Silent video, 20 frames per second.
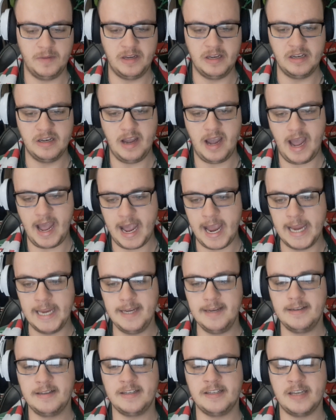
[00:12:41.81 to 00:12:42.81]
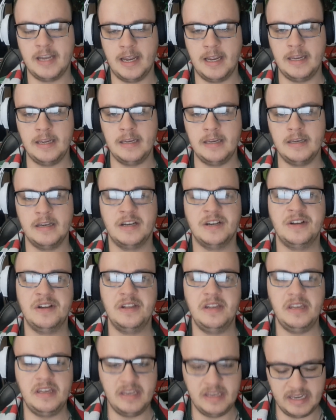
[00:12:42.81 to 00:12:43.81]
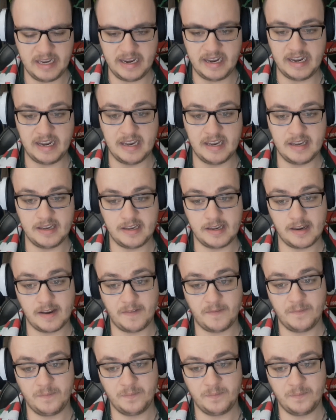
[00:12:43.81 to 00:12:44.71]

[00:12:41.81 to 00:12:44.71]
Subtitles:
In 18 years.